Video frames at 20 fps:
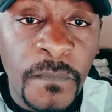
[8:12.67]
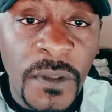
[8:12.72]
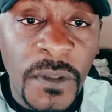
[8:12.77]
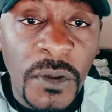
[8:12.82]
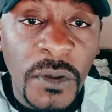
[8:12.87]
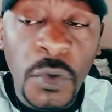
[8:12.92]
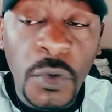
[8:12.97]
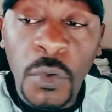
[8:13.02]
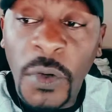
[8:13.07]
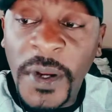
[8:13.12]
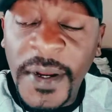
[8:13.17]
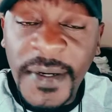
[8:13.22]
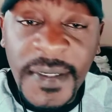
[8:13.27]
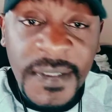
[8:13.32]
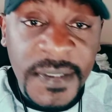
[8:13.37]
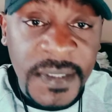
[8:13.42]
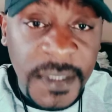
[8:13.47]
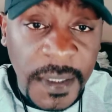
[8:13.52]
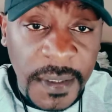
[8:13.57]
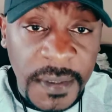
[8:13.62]
You
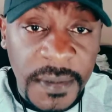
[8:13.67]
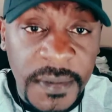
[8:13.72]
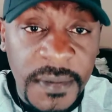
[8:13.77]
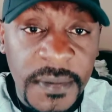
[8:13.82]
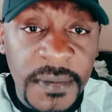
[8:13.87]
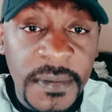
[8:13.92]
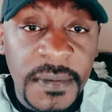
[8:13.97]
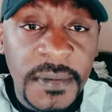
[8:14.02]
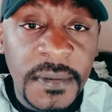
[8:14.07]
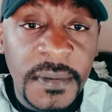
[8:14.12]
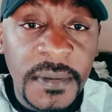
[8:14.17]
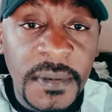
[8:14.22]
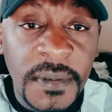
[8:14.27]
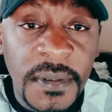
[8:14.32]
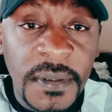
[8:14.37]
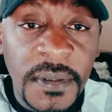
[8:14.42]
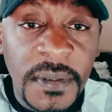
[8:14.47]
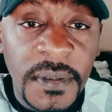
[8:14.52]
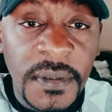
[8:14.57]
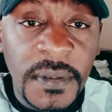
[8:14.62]
understand
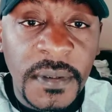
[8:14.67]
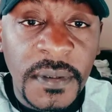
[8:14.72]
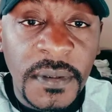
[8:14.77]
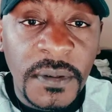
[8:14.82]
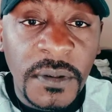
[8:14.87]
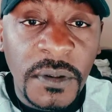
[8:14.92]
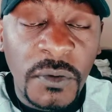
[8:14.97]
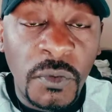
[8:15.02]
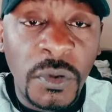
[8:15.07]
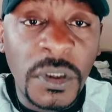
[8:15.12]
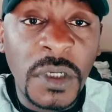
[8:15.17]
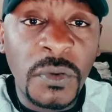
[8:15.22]
when